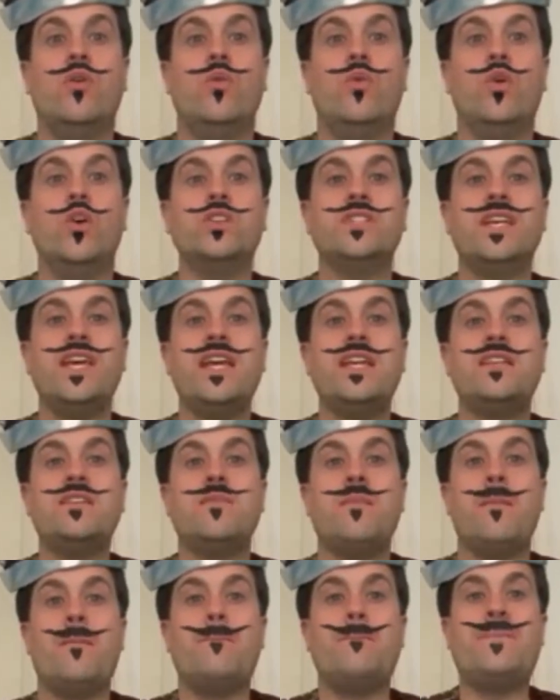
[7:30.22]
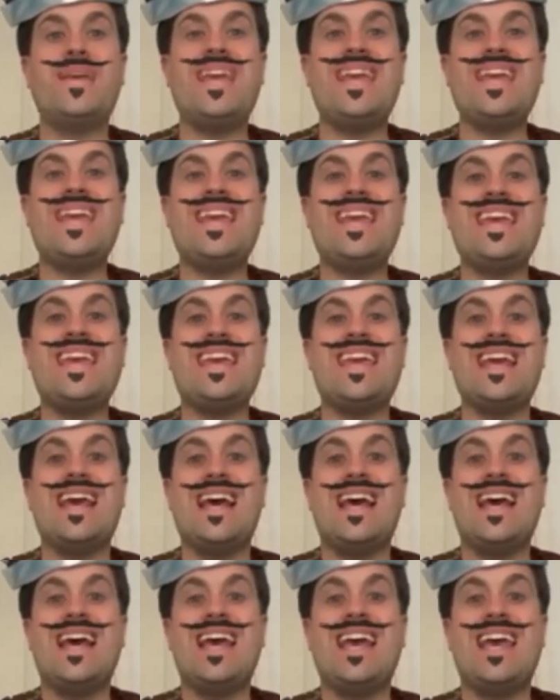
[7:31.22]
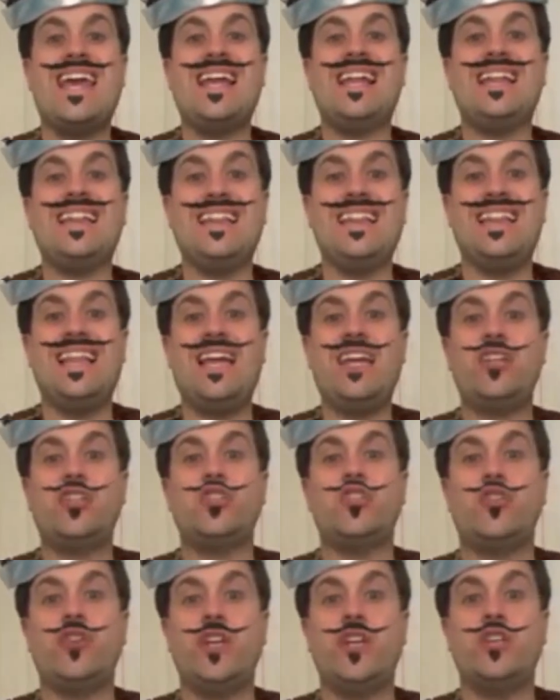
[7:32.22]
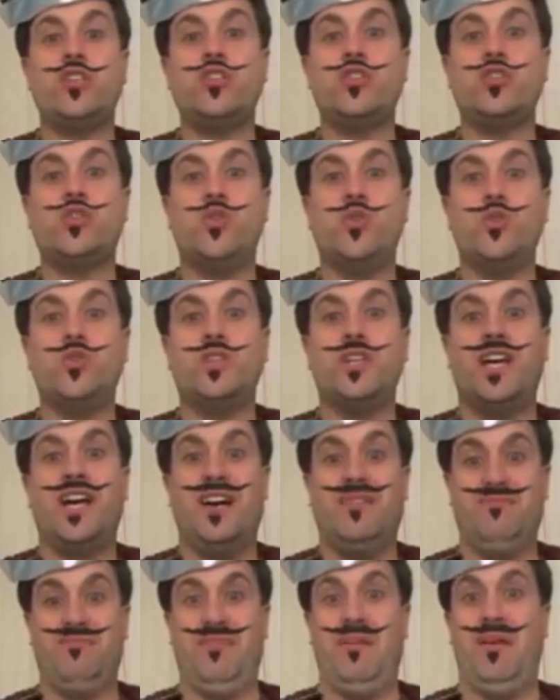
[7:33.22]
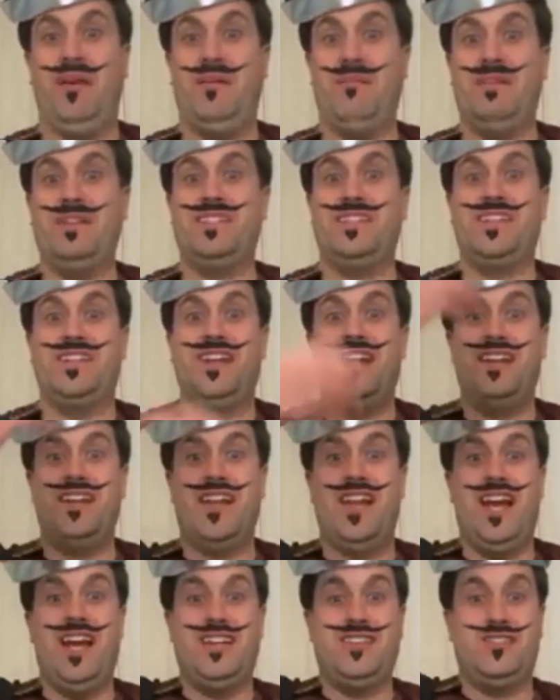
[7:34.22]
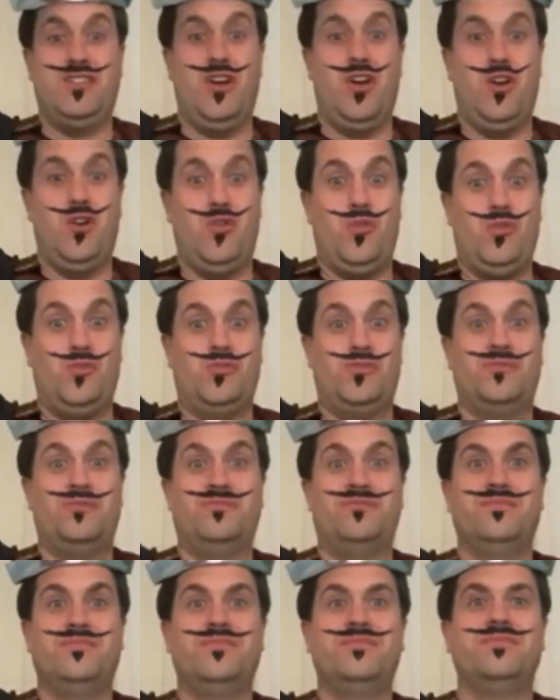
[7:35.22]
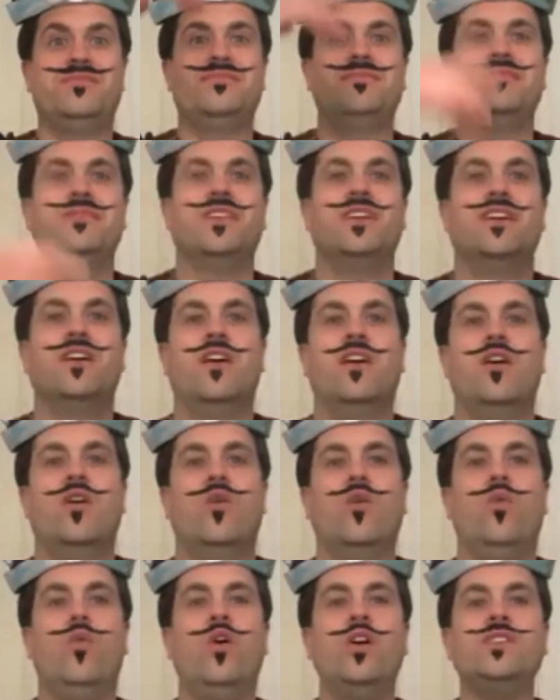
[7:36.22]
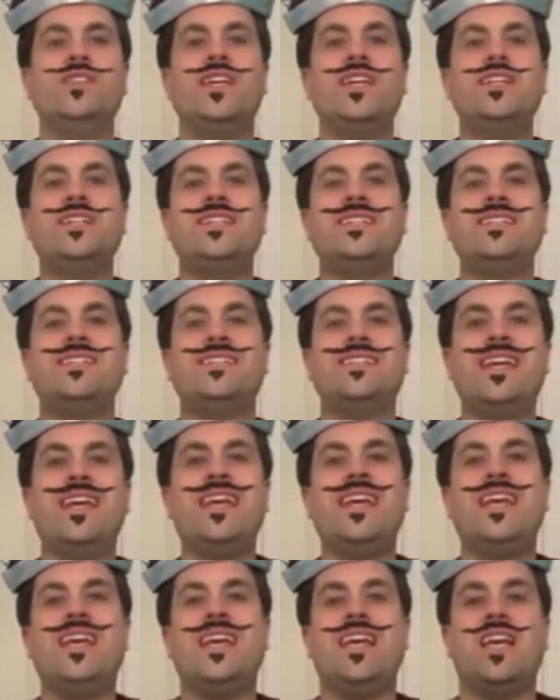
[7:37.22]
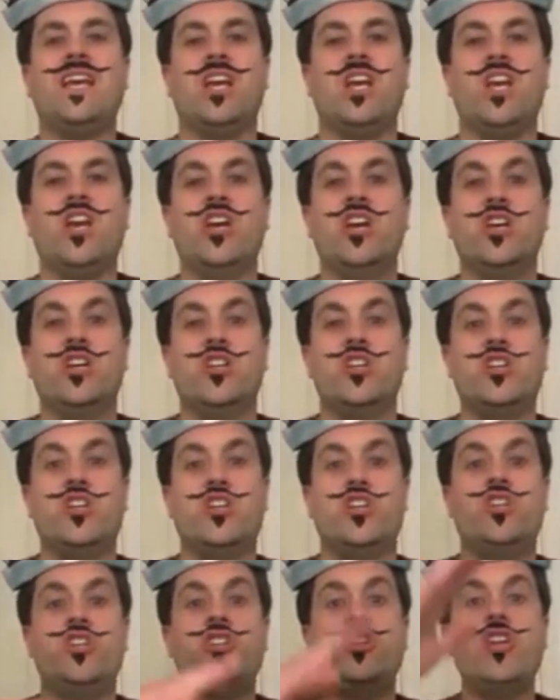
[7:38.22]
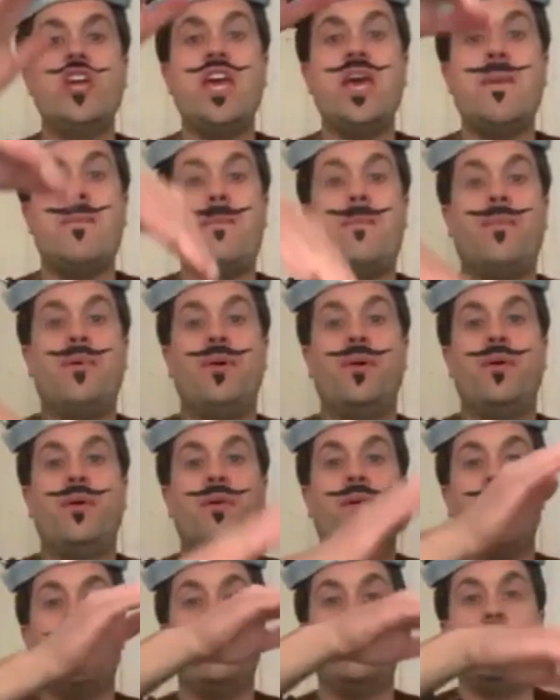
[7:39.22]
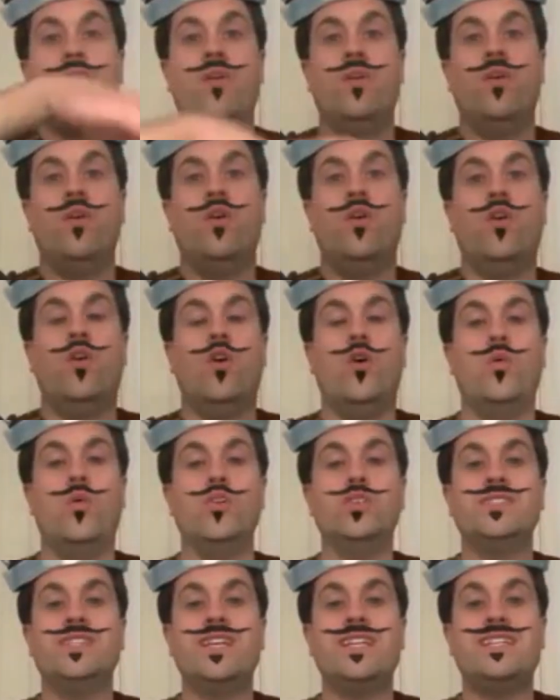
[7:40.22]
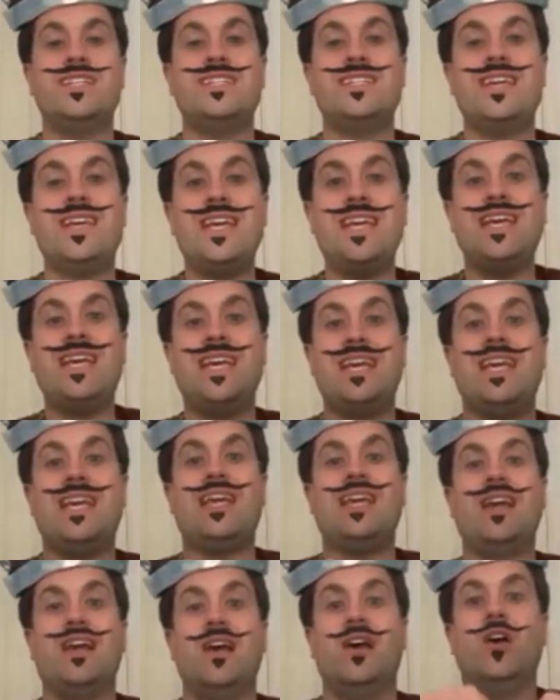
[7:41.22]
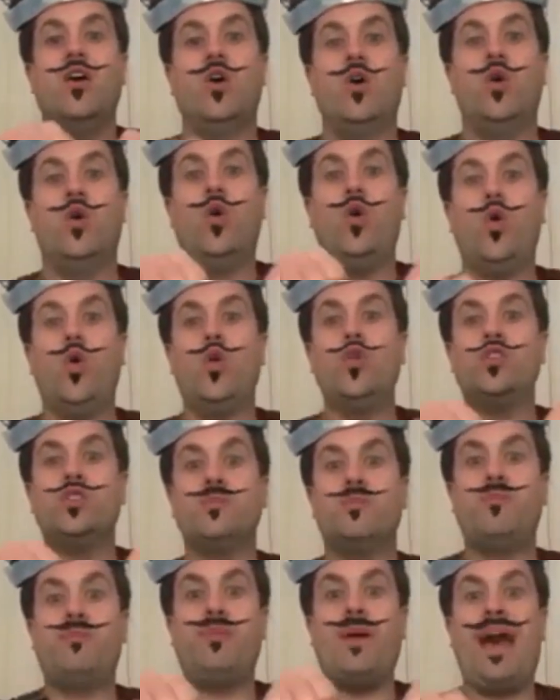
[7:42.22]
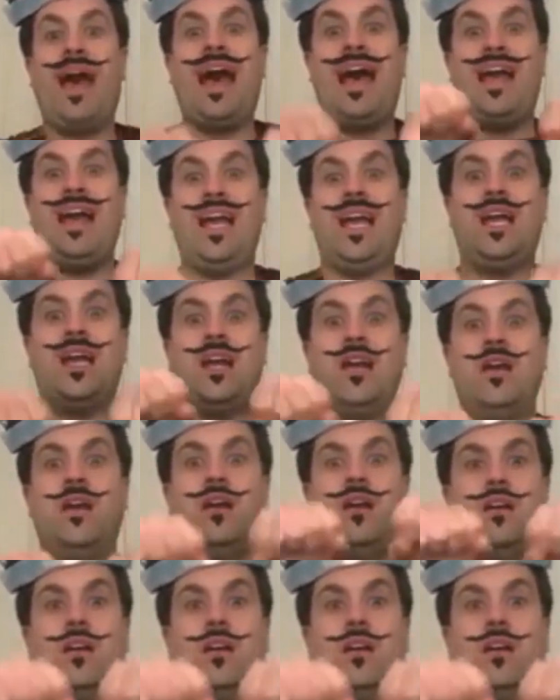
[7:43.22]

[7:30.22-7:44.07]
Was it B, electric scooter? Mr. Daniel likes those. Was it C, ship? Or was it D, horseback?